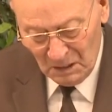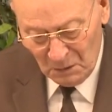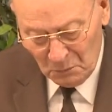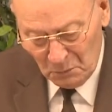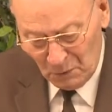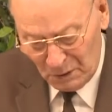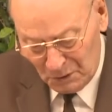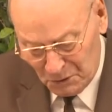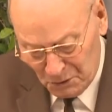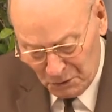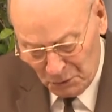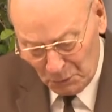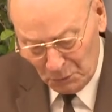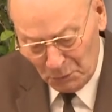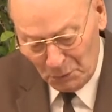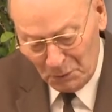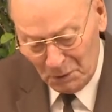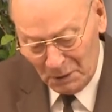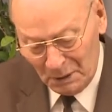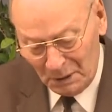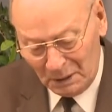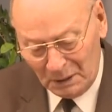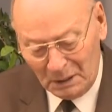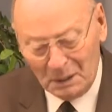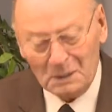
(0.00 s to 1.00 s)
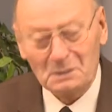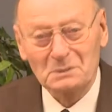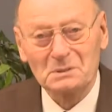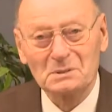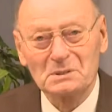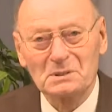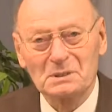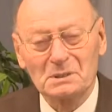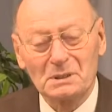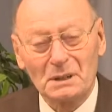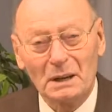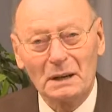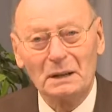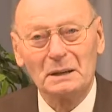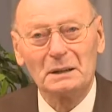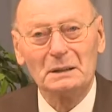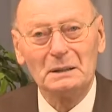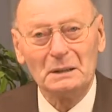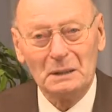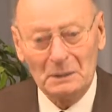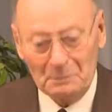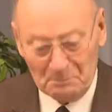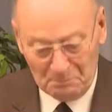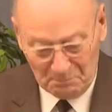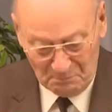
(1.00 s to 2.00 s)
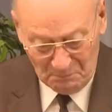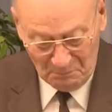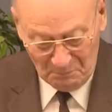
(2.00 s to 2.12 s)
We truly can say,